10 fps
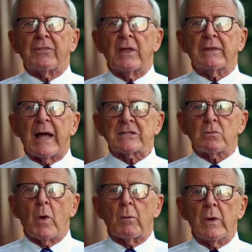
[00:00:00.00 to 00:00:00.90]
I think
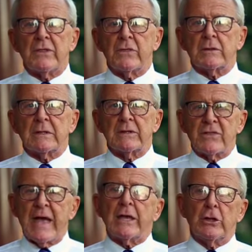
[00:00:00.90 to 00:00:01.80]
that's what we can
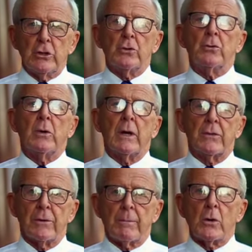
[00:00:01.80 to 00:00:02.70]
thank you
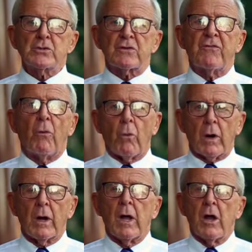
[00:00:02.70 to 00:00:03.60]
the most
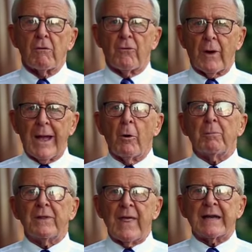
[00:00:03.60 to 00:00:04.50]
for, for
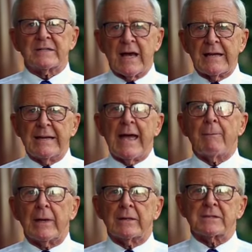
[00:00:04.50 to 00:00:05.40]
helping that
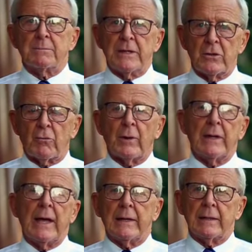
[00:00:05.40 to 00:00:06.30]
dynamic to be
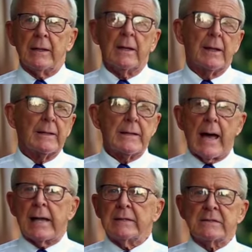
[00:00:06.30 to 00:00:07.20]
created.
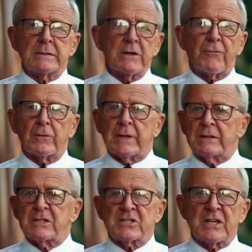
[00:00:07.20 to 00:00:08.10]
Nine different
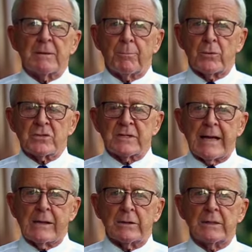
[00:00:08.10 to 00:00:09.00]
and distinct
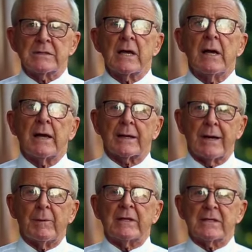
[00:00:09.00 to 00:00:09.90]
personalities
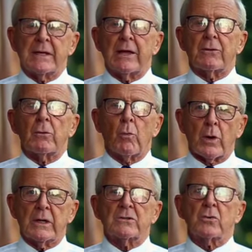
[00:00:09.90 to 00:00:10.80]
coming together,
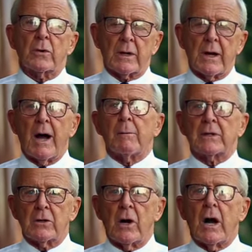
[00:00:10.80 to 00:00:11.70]
working toward a common
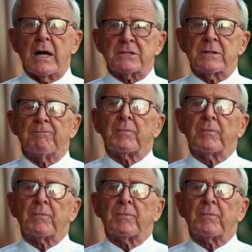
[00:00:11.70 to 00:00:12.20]
cause.